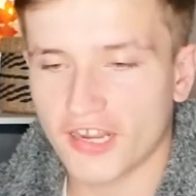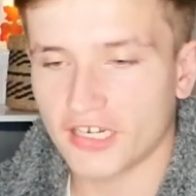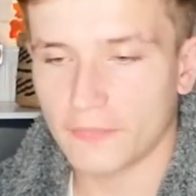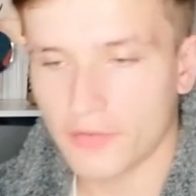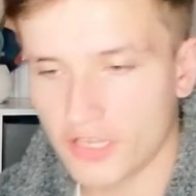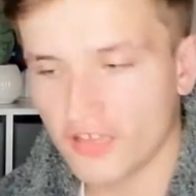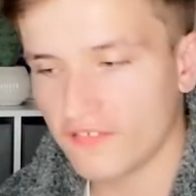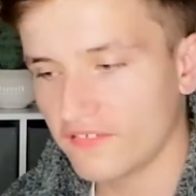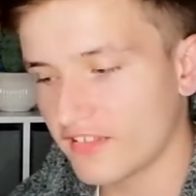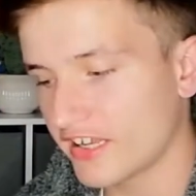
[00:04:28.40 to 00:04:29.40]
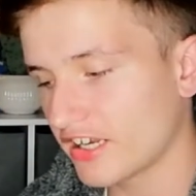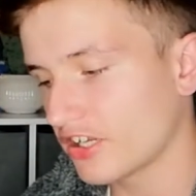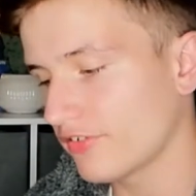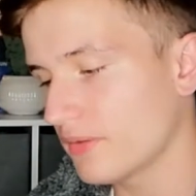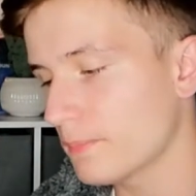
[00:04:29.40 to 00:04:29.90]
kind of person, like I
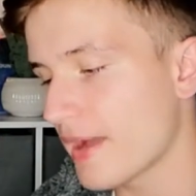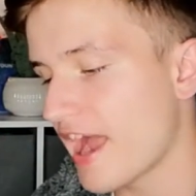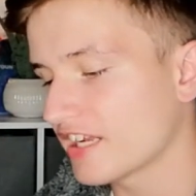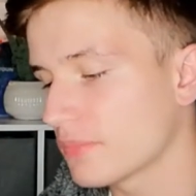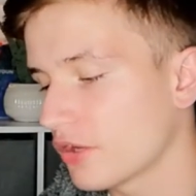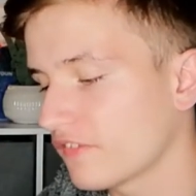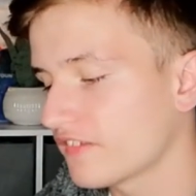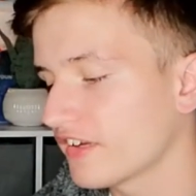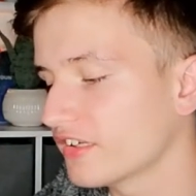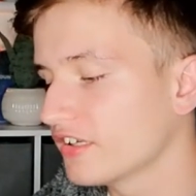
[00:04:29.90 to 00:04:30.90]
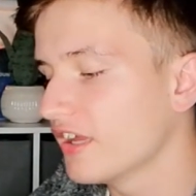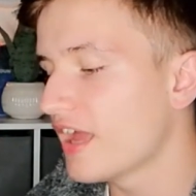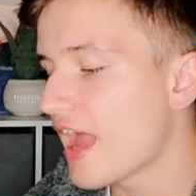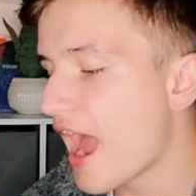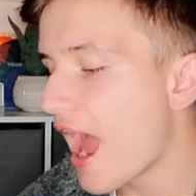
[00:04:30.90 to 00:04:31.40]
don't really buy the most like
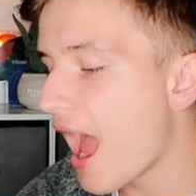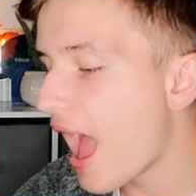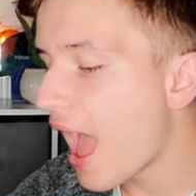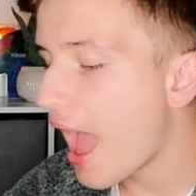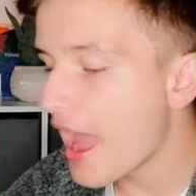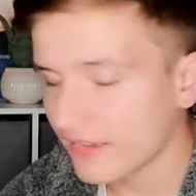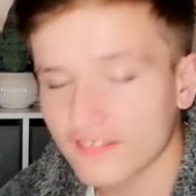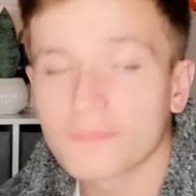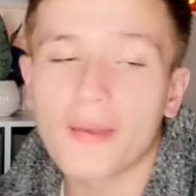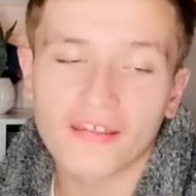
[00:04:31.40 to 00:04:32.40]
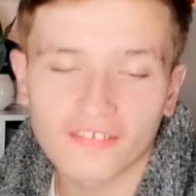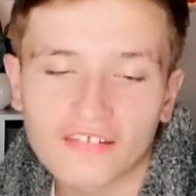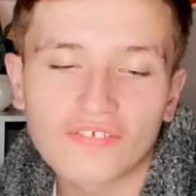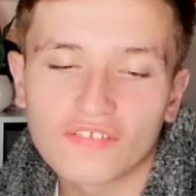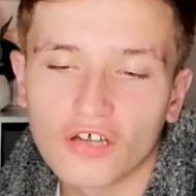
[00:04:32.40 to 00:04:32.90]

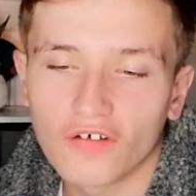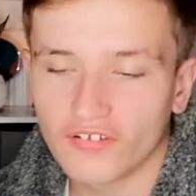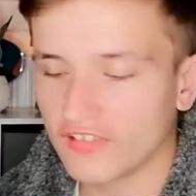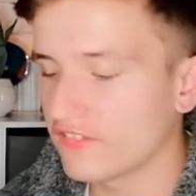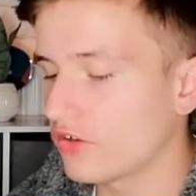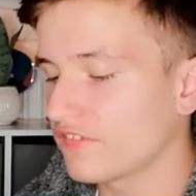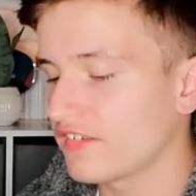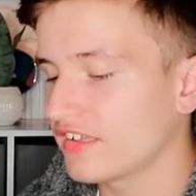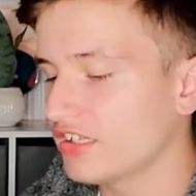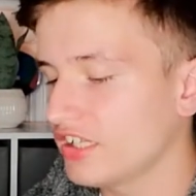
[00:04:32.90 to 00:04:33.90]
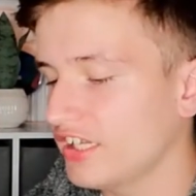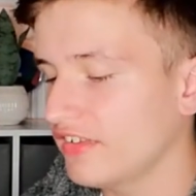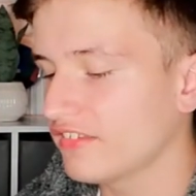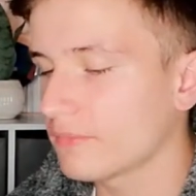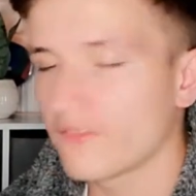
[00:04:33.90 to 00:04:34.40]
expensive stuff, like as long as it
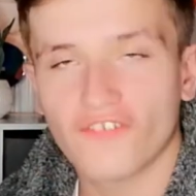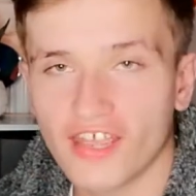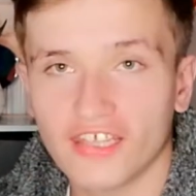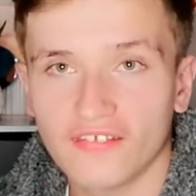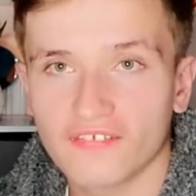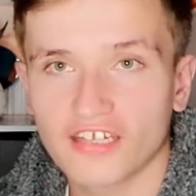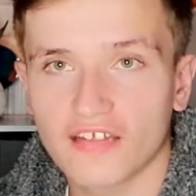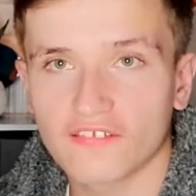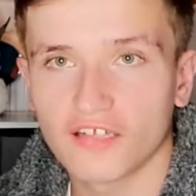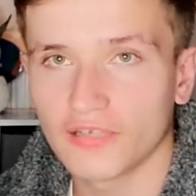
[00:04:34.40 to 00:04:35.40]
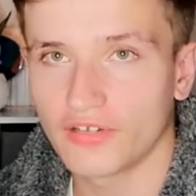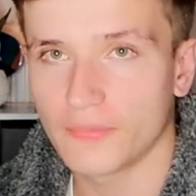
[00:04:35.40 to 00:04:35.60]
cleans my face then that's all that really